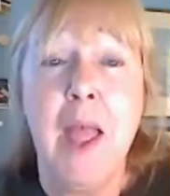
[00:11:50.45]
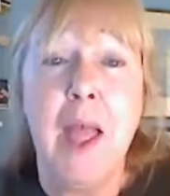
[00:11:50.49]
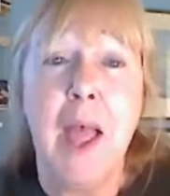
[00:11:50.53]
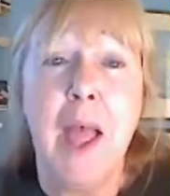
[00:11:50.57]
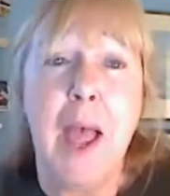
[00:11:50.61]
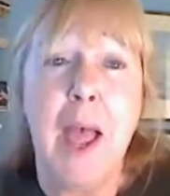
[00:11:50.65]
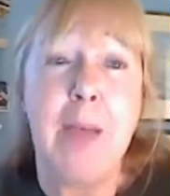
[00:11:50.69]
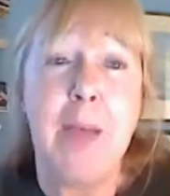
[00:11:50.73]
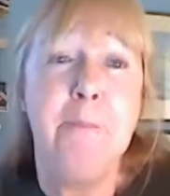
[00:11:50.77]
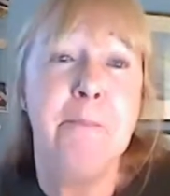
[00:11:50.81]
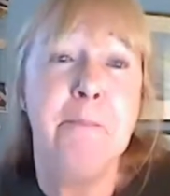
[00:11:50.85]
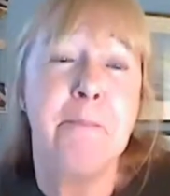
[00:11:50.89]

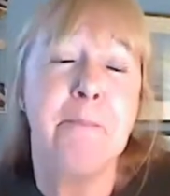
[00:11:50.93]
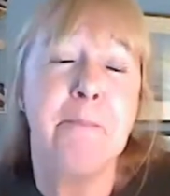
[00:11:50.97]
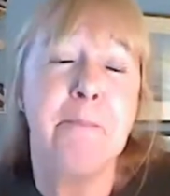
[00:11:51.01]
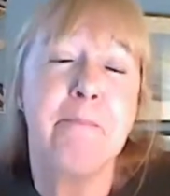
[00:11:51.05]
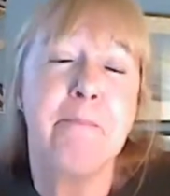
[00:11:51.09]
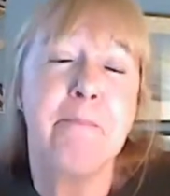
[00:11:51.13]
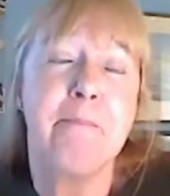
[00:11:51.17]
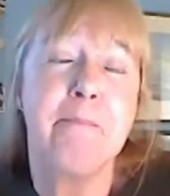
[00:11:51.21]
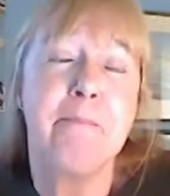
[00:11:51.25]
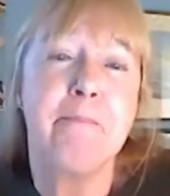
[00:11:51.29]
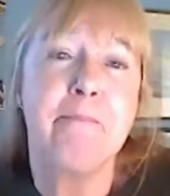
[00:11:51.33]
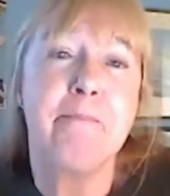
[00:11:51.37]

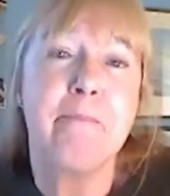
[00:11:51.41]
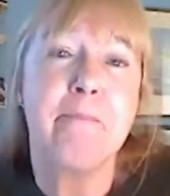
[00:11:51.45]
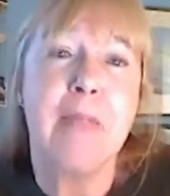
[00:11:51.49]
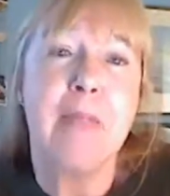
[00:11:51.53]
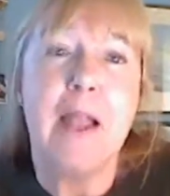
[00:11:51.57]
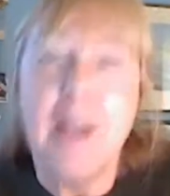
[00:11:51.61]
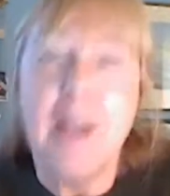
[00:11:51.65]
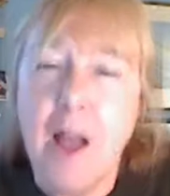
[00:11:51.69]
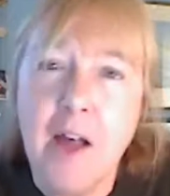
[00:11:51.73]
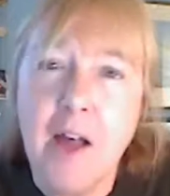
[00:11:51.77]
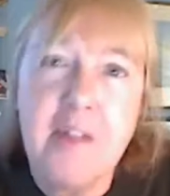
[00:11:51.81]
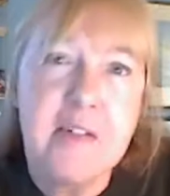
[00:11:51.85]

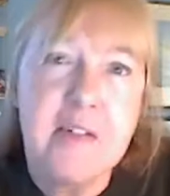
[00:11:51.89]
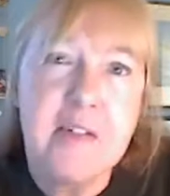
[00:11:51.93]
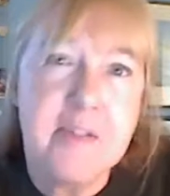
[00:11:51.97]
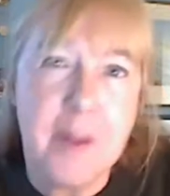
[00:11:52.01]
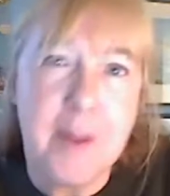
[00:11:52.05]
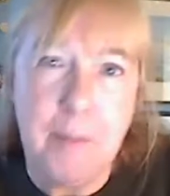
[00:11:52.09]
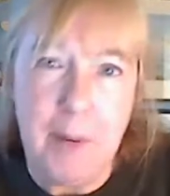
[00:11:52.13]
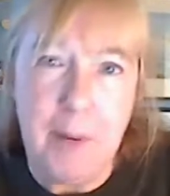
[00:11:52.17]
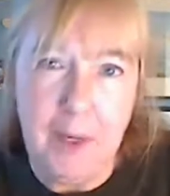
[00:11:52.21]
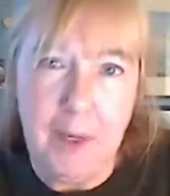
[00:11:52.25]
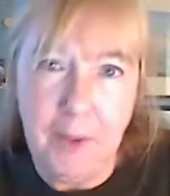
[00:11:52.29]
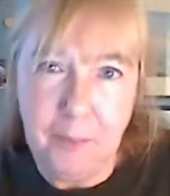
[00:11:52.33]
Last
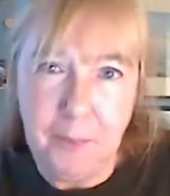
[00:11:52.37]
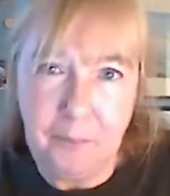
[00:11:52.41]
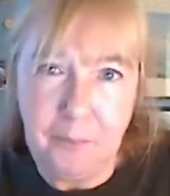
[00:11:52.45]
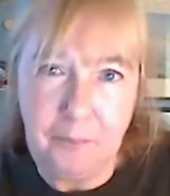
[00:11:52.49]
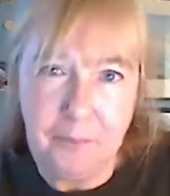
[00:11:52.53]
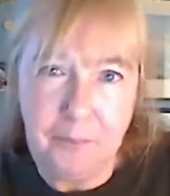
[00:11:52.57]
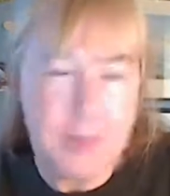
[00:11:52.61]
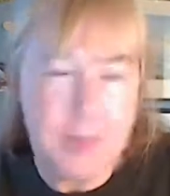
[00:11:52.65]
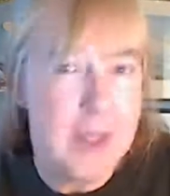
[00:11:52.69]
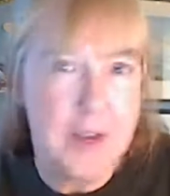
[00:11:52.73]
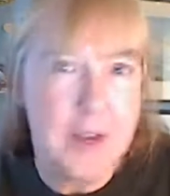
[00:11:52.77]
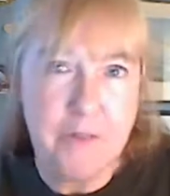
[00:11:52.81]
summer,
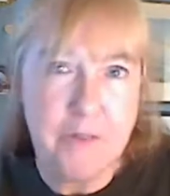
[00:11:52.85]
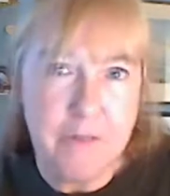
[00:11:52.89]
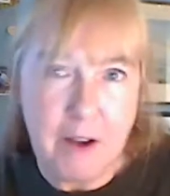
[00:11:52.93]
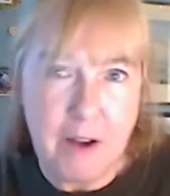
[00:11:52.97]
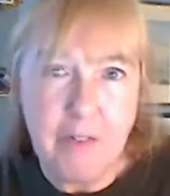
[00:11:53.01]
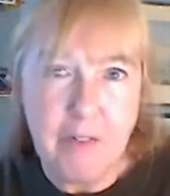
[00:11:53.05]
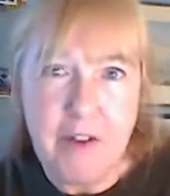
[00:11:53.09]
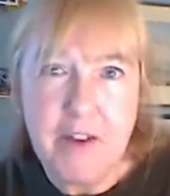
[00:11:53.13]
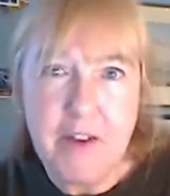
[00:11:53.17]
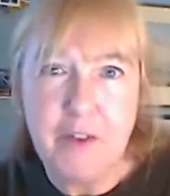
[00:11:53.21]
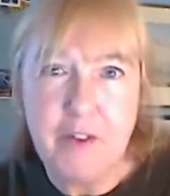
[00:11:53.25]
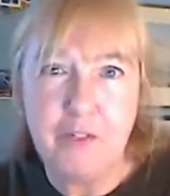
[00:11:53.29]
in a
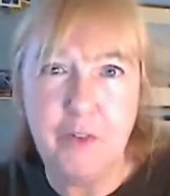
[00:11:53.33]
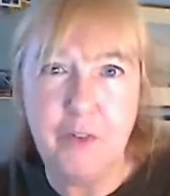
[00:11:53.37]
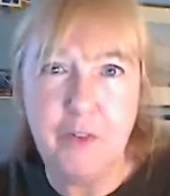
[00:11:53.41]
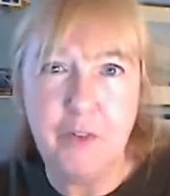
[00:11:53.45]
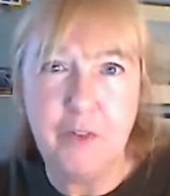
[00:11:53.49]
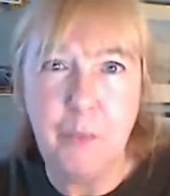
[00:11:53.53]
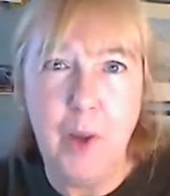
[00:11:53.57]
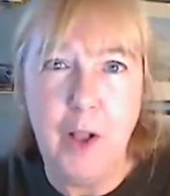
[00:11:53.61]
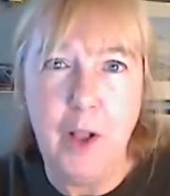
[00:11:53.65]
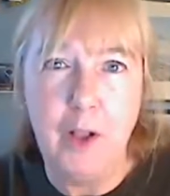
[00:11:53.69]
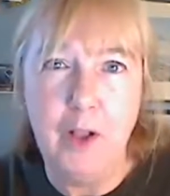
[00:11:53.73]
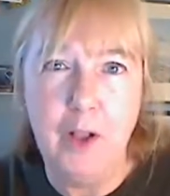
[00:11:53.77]
very different
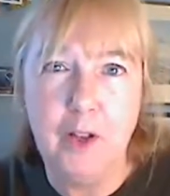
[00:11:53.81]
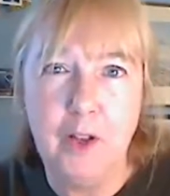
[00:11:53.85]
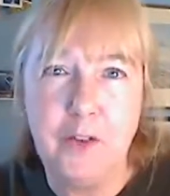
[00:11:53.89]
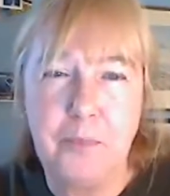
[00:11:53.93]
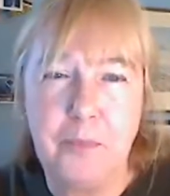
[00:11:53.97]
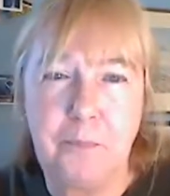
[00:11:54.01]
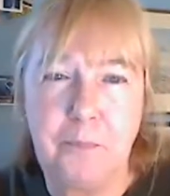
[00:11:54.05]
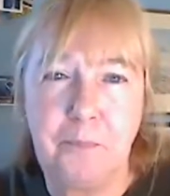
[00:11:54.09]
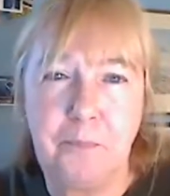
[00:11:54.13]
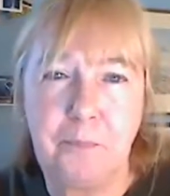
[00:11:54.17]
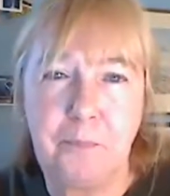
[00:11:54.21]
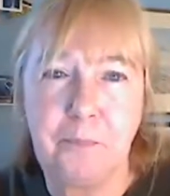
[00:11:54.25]

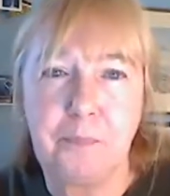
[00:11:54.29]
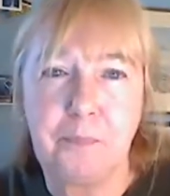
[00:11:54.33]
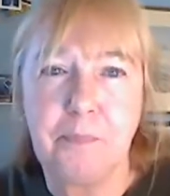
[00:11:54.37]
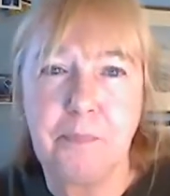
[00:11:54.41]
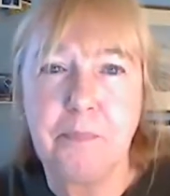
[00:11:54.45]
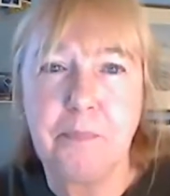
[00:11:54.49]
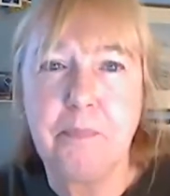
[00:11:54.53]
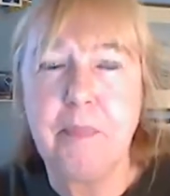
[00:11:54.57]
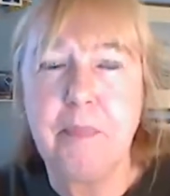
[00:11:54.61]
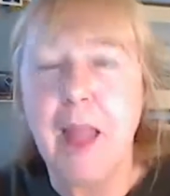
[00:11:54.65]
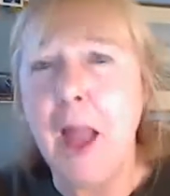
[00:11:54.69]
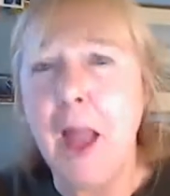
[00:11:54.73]
world,
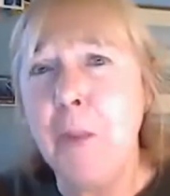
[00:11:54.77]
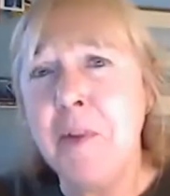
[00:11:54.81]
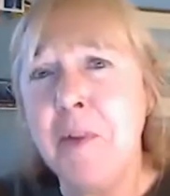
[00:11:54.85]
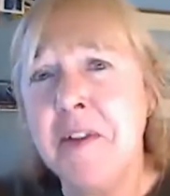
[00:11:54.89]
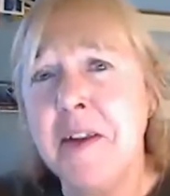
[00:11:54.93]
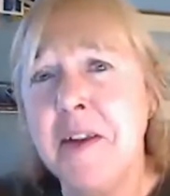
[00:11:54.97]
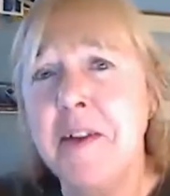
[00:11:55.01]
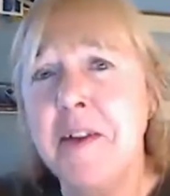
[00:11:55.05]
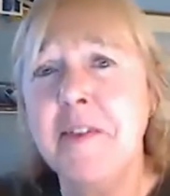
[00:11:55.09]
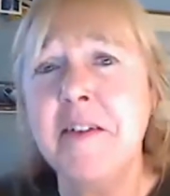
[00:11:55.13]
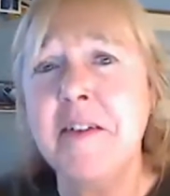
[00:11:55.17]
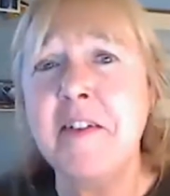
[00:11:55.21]
I was
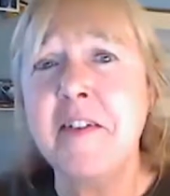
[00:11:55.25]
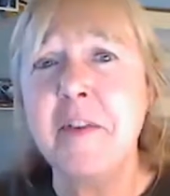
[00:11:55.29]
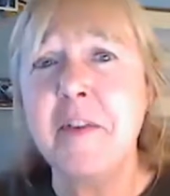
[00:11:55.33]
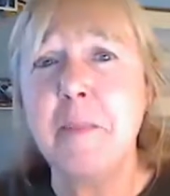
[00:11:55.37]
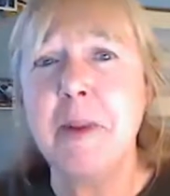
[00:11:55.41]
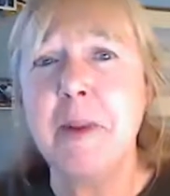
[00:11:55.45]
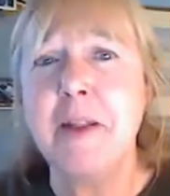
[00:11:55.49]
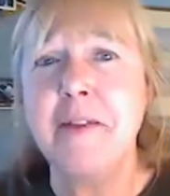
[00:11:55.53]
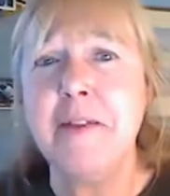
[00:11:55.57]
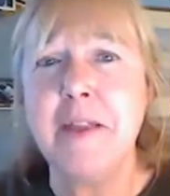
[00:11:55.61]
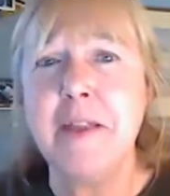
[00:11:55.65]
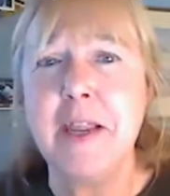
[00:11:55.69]
at a
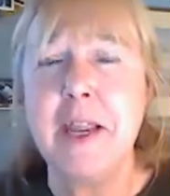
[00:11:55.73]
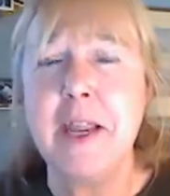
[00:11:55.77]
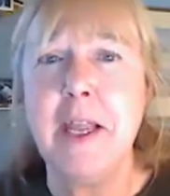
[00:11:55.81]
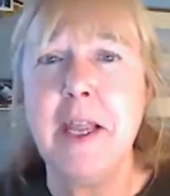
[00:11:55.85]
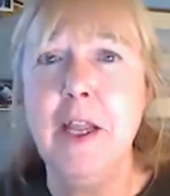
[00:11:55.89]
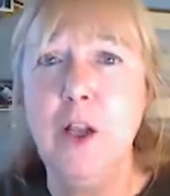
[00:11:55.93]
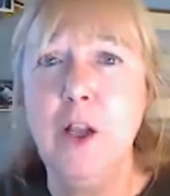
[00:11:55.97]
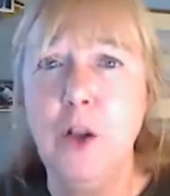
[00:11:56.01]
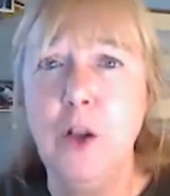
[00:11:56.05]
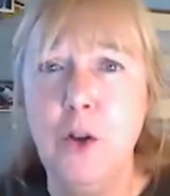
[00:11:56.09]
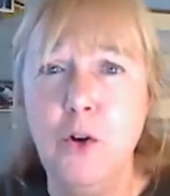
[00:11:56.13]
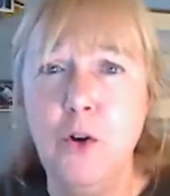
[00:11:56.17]
disability
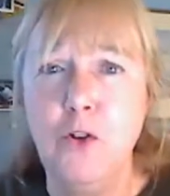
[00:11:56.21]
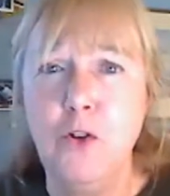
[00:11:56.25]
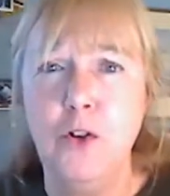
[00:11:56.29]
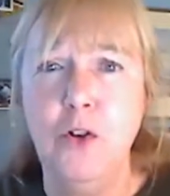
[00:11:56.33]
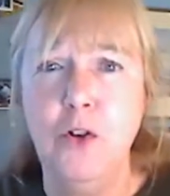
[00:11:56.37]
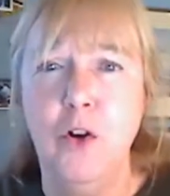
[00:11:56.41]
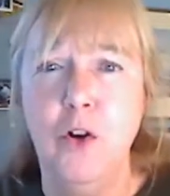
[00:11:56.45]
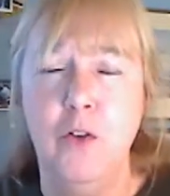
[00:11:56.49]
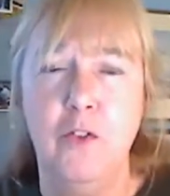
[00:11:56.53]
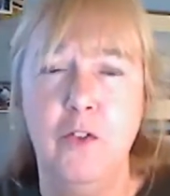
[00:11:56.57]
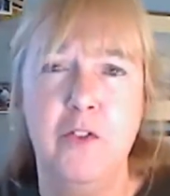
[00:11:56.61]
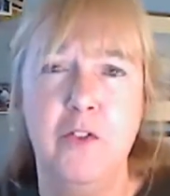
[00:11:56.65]
inclusion
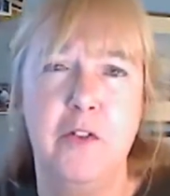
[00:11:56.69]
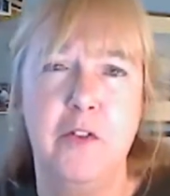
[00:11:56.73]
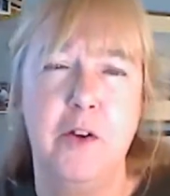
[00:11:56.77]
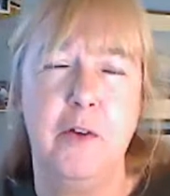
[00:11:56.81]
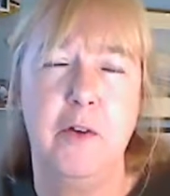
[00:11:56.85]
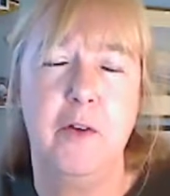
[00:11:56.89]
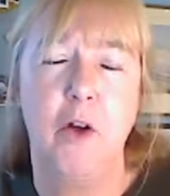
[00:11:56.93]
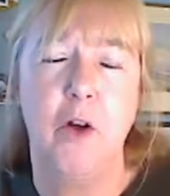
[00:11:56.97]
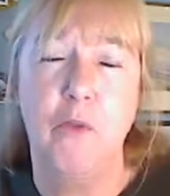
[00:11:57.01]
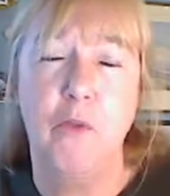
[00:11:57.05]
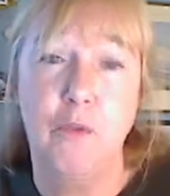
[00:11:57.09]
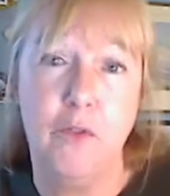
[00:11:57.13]

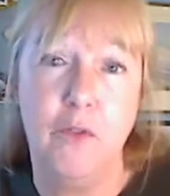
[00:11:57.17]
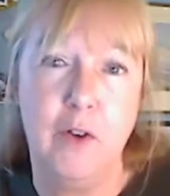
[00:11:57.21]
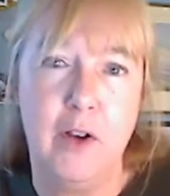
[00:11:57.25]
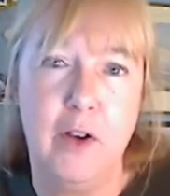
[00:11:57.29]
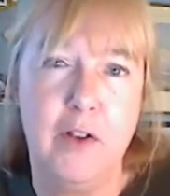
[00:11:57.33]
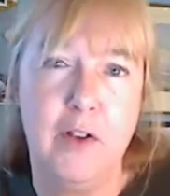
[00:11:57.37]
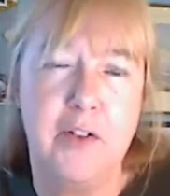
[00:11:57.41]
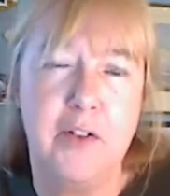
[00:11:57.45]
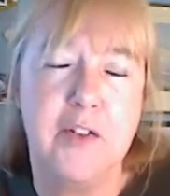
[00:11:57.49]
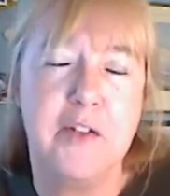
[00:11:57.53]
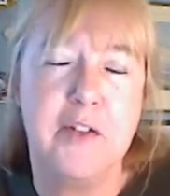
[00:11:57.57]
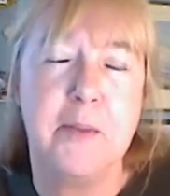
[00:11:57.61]

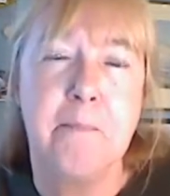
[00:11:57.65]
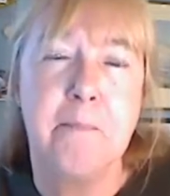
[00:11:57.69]
conference.